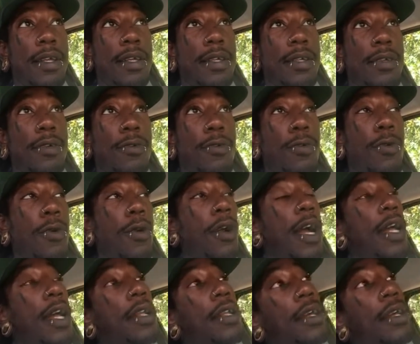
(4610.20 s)
that
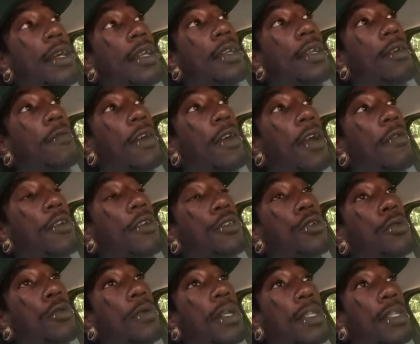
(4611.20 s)
money or at
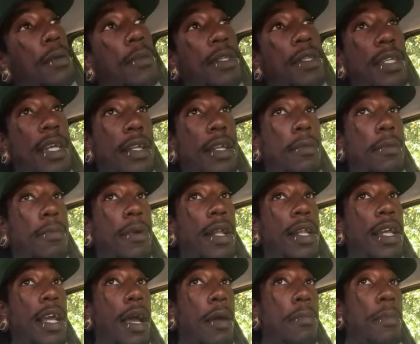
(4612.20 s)
the end of every two
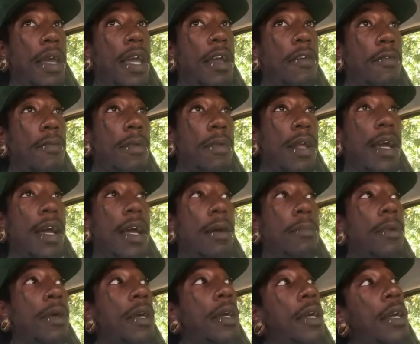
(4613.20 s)
weeks, I'm gonna take the money I
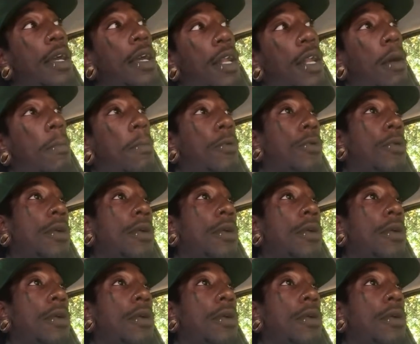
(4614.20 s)
made from that app